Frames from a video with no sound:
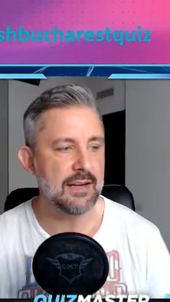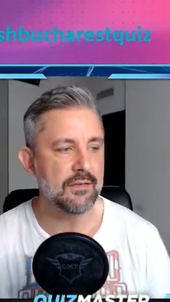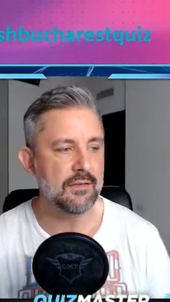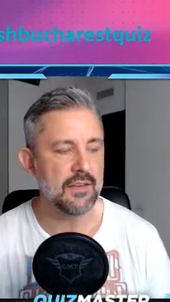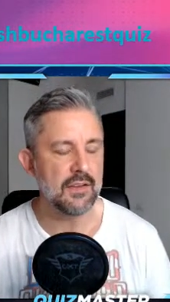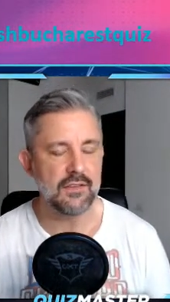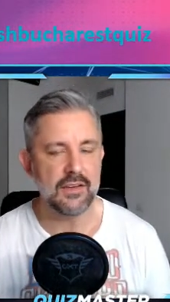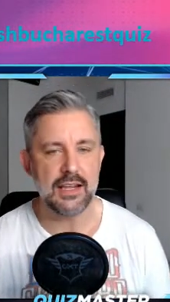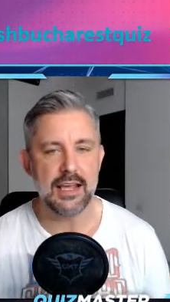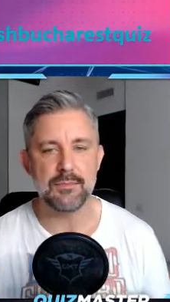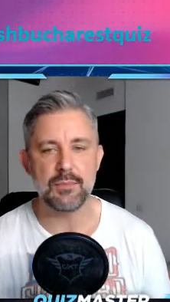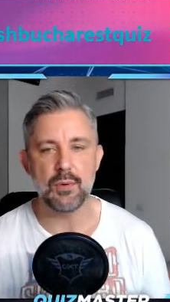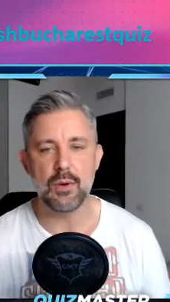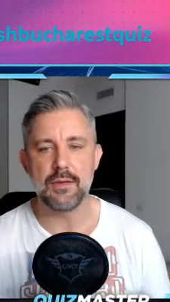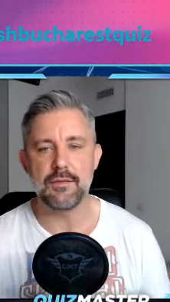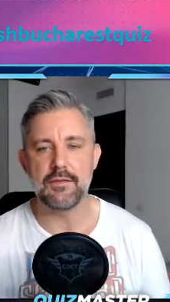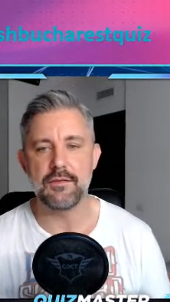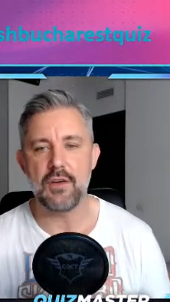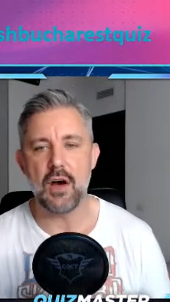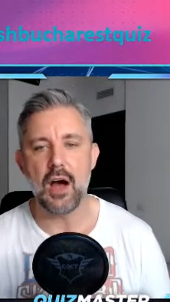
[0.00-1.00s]
and
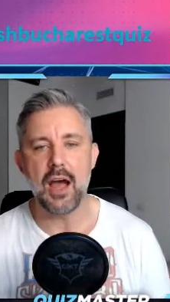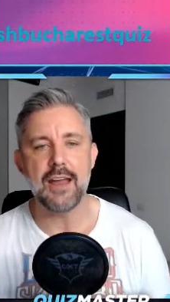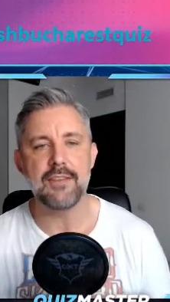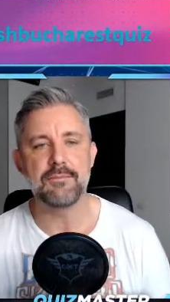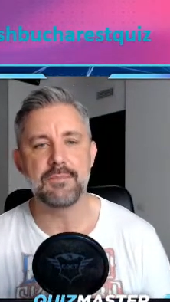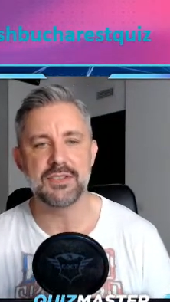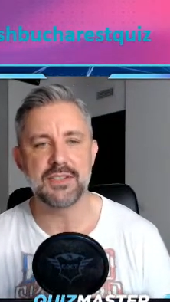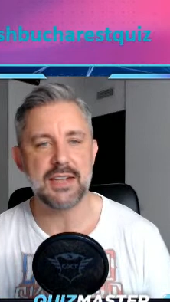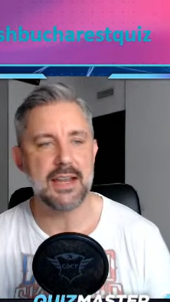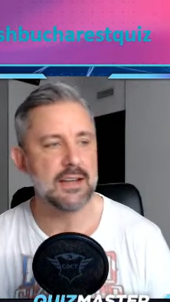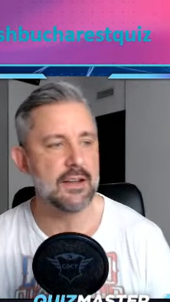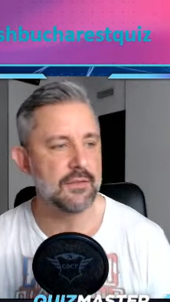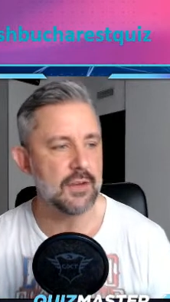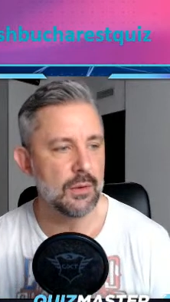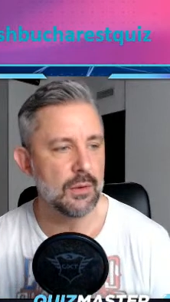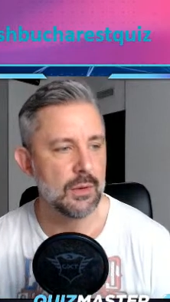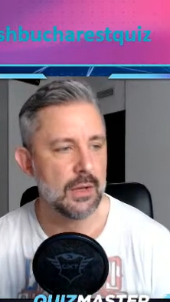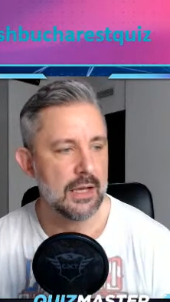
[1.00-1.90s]
58.5% of you